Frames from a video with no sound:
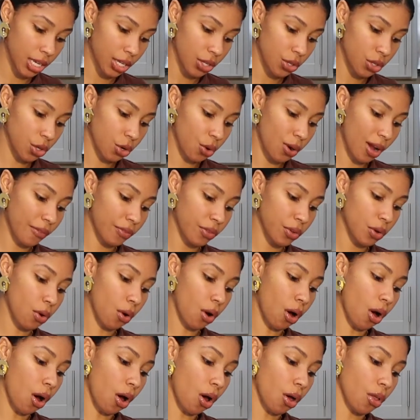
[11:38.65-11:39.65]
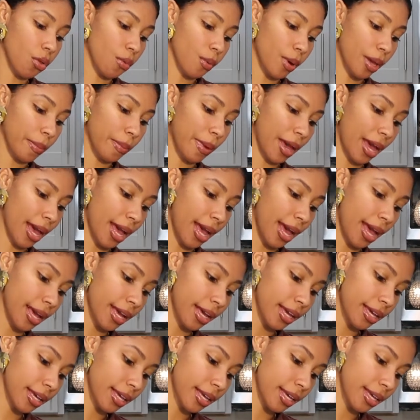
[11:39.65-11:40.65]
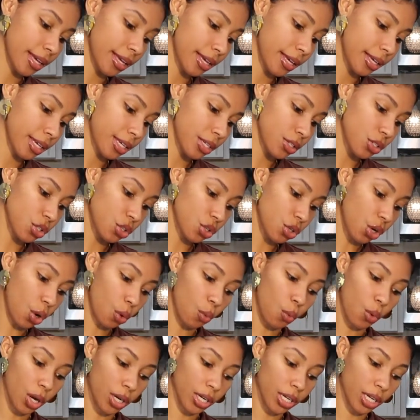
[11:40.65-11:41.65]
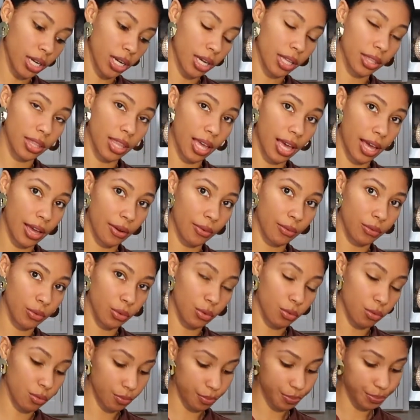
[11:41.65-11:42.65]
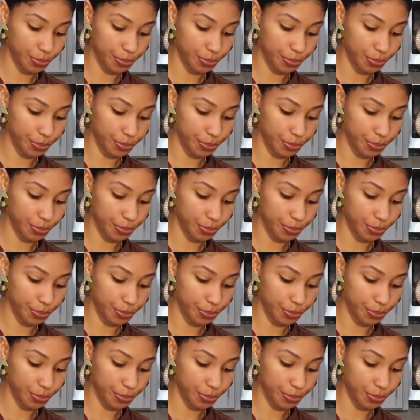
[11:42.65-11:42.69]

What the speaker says: You don't have to go all the way back because you don't want to cut that root.